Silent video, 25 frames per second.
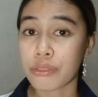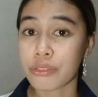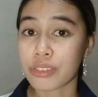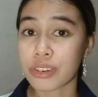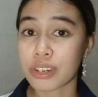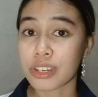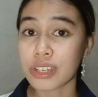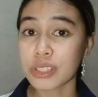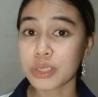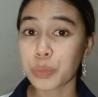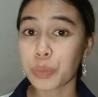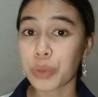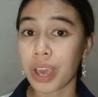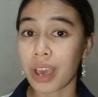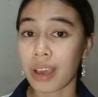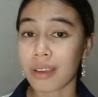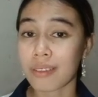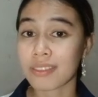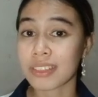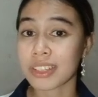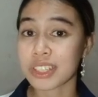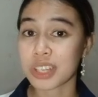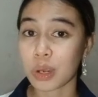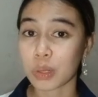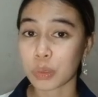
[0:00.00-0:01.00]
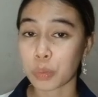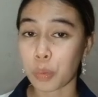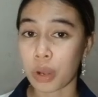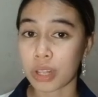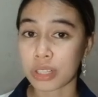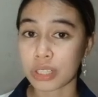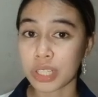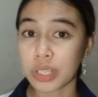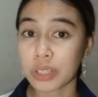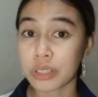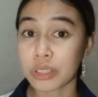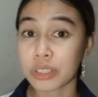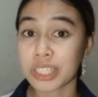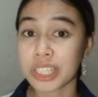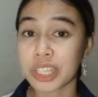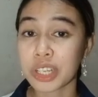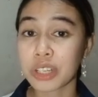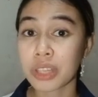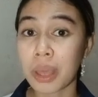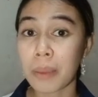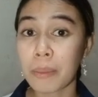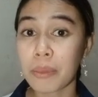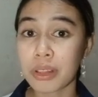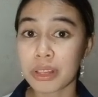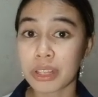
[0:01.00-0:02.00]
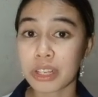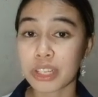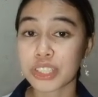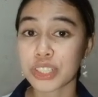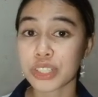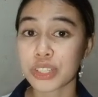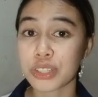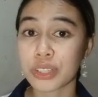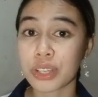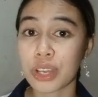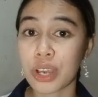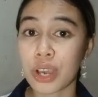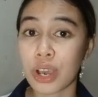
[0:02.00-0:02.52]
First, we have the groundwater or the contamination,